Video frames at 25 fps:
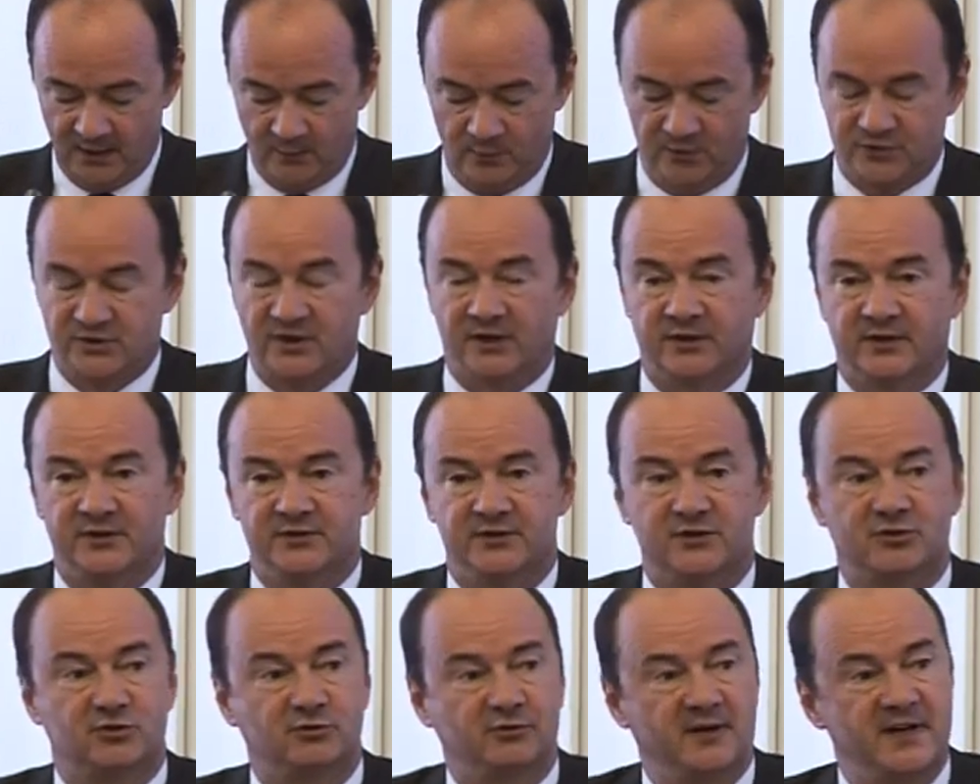which I'm
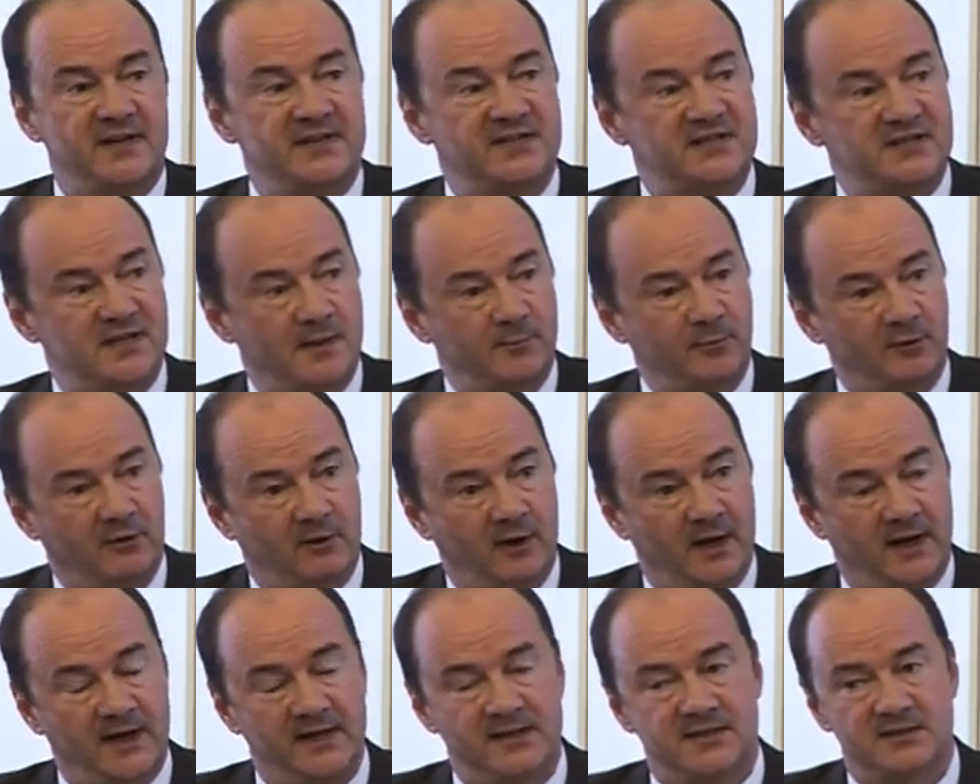going to try and
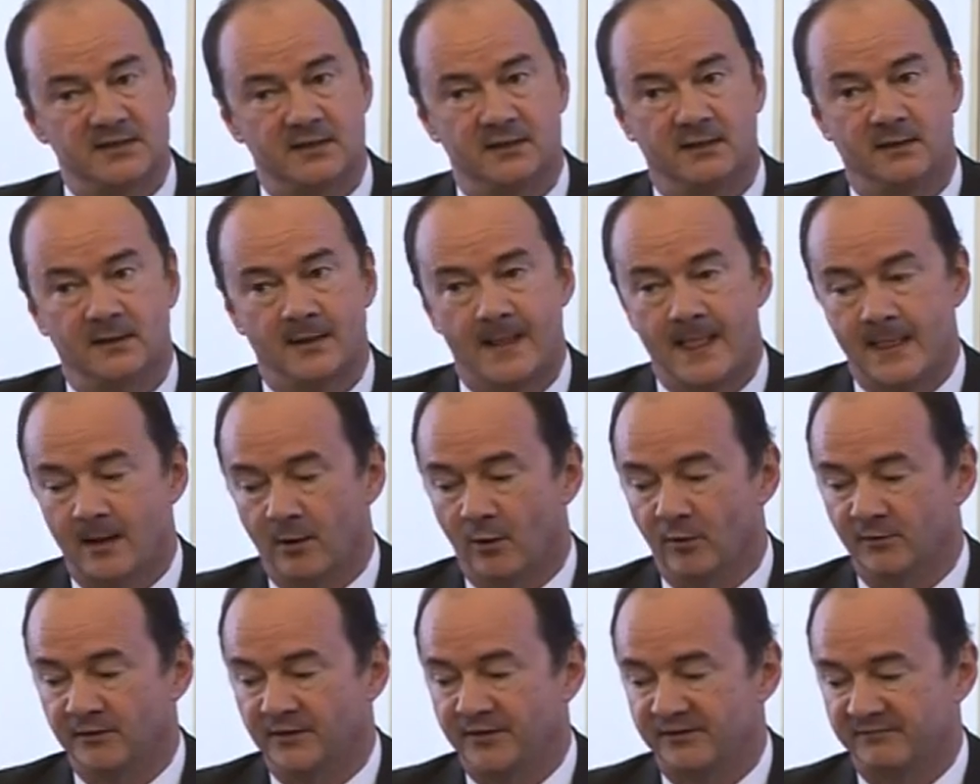summarize
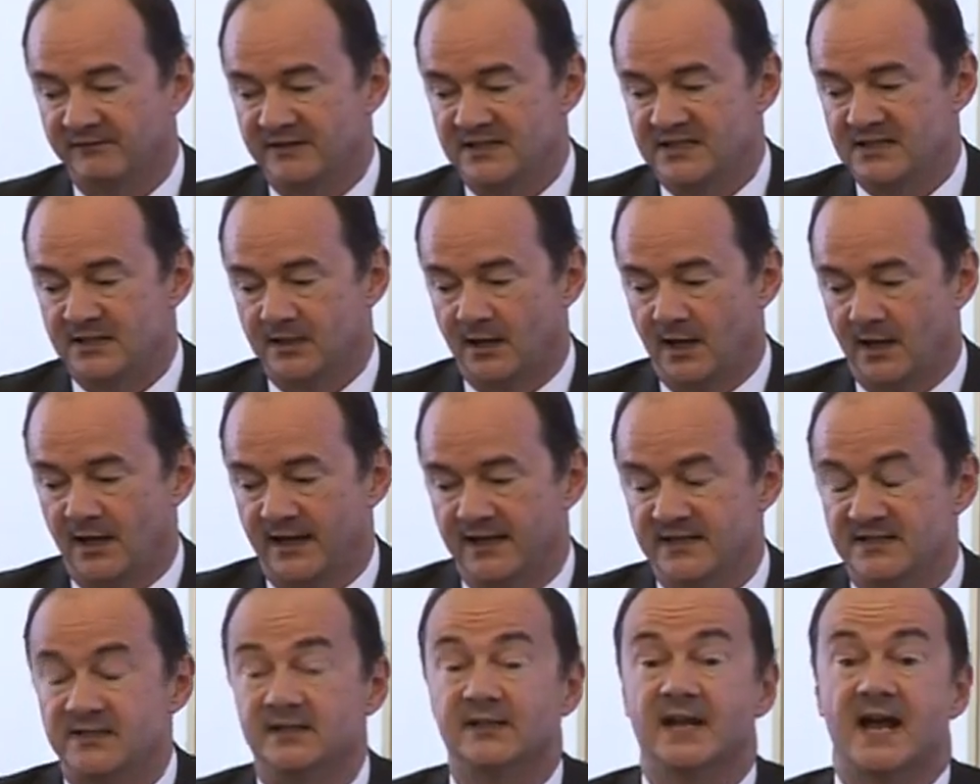on three
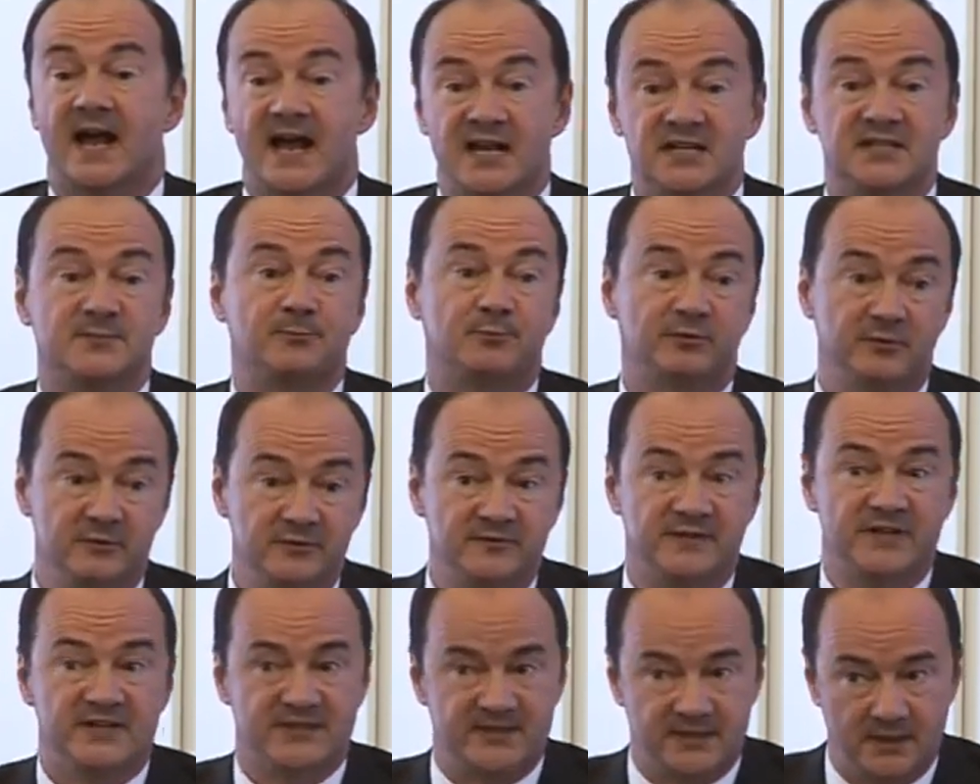slides, and that has
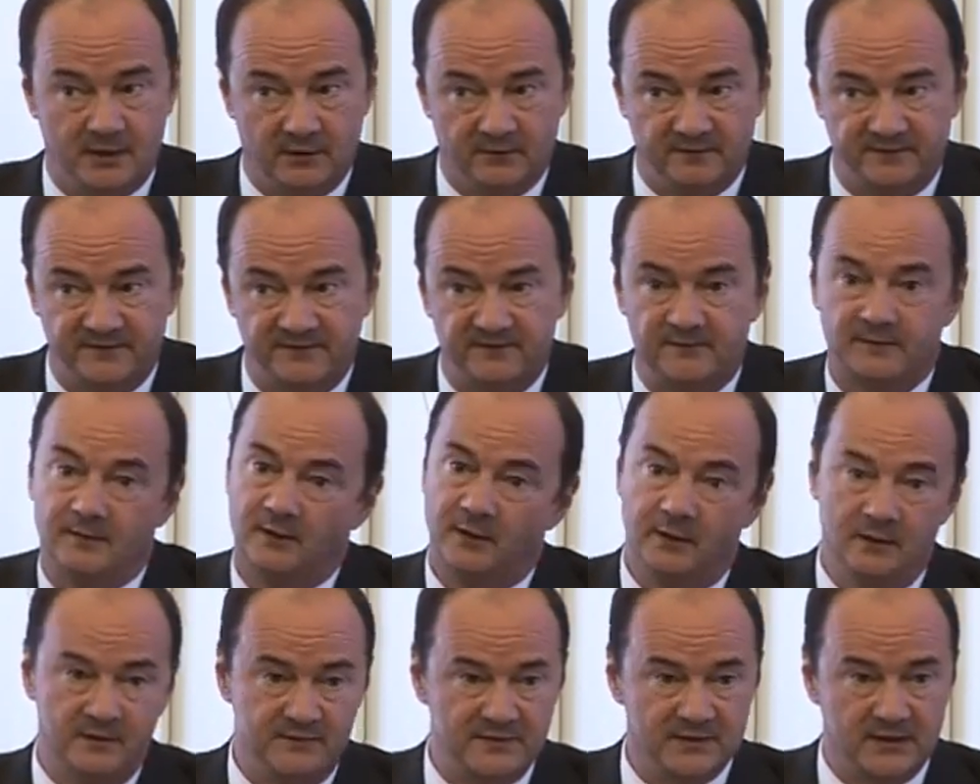proved itself
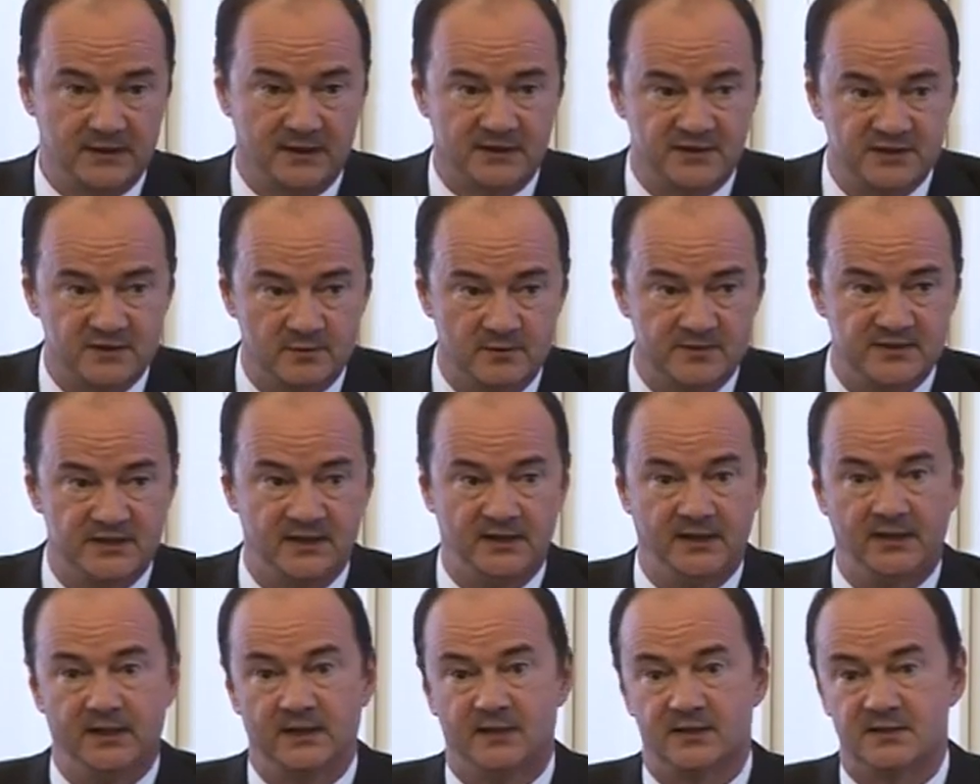over the last
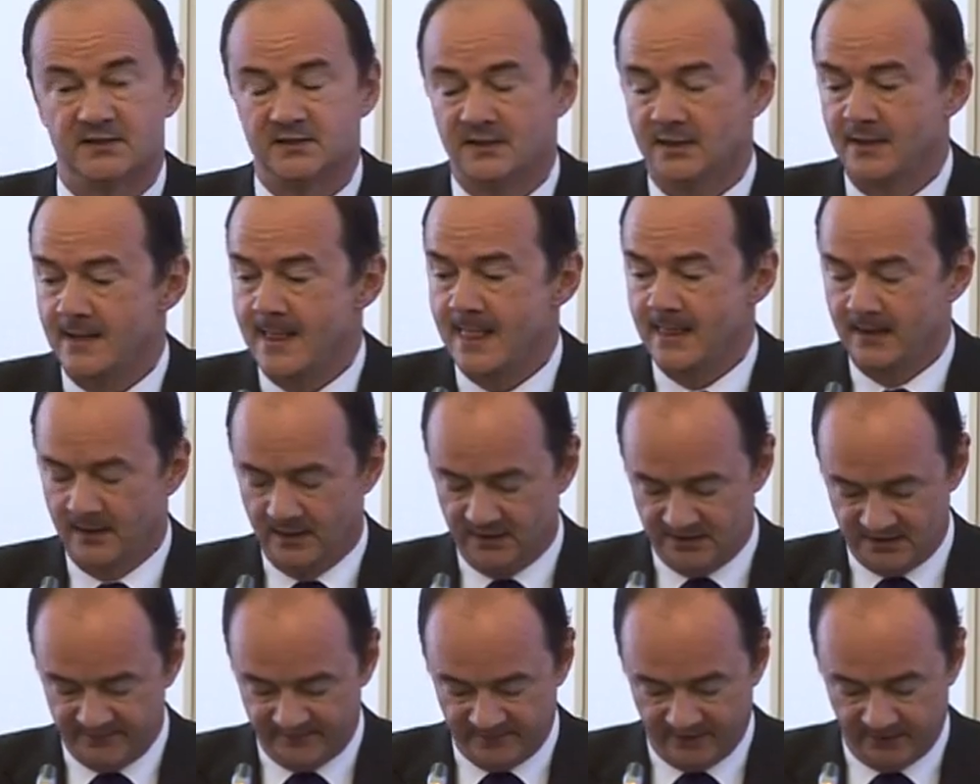20 years
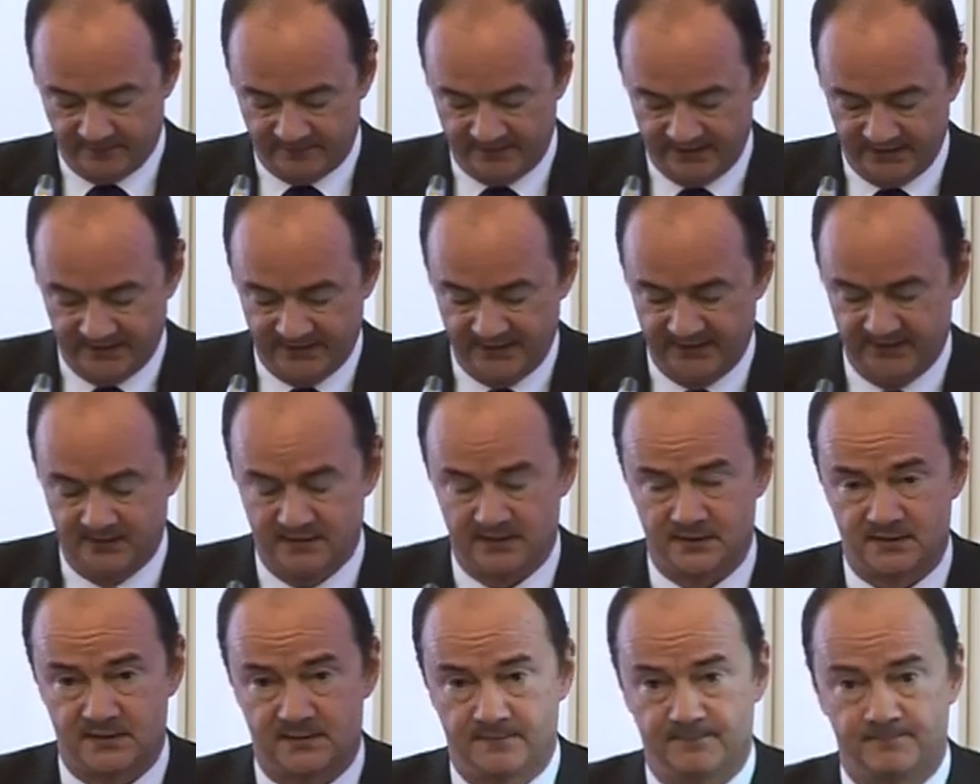at developing
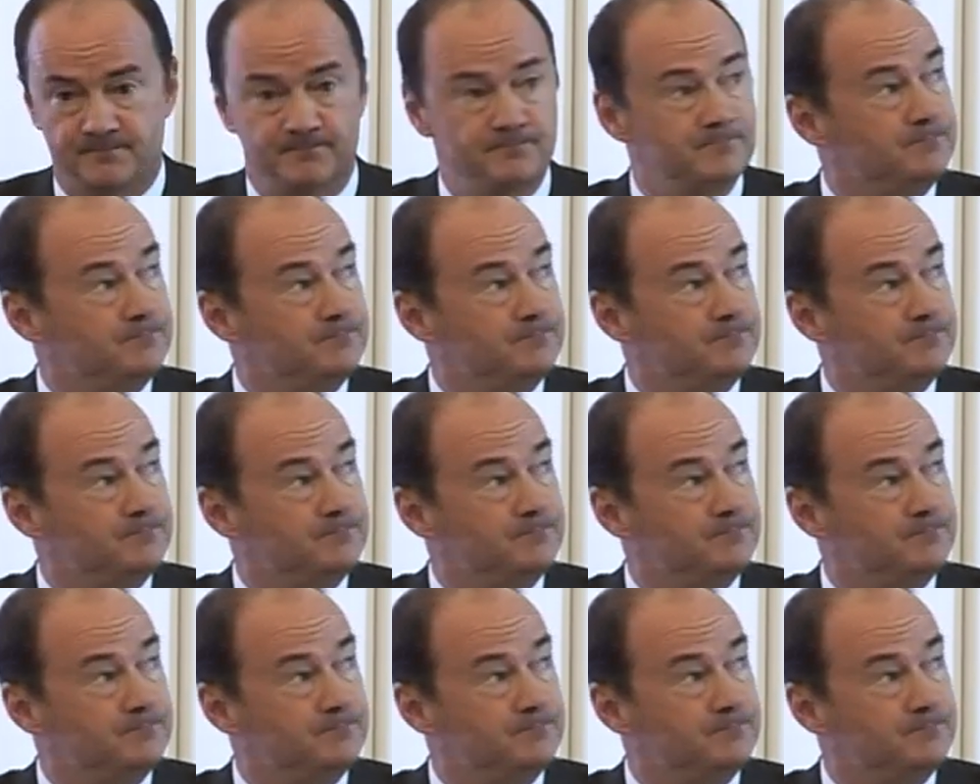leaders.